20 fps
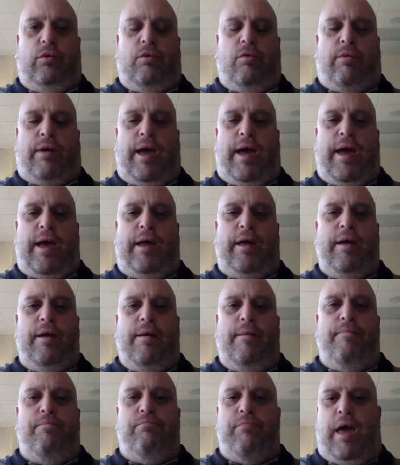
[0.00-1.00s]
Okay,
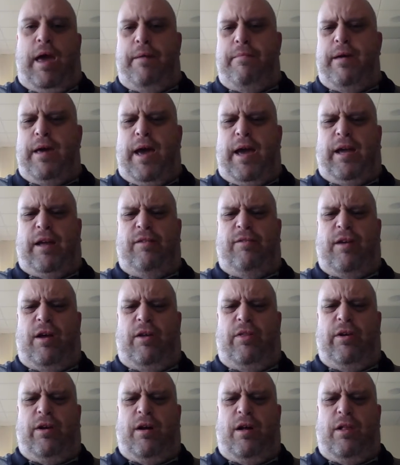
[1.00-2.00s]
maybe I can
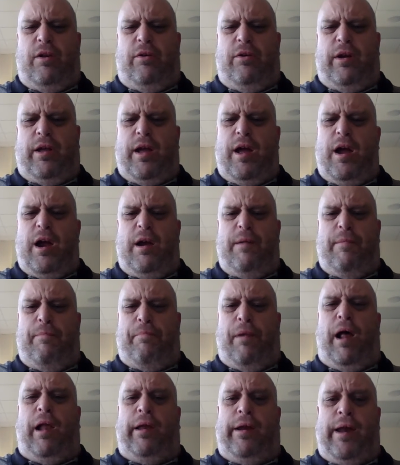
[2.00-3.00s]
tell the color of the car, but
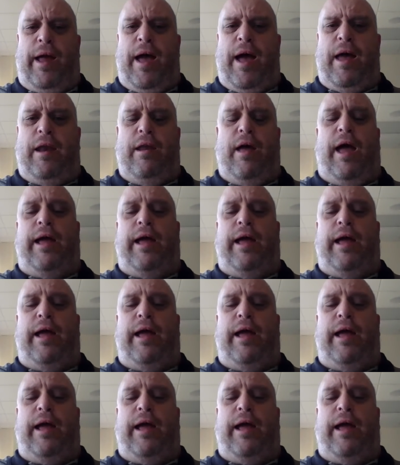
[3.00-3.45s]
probably not.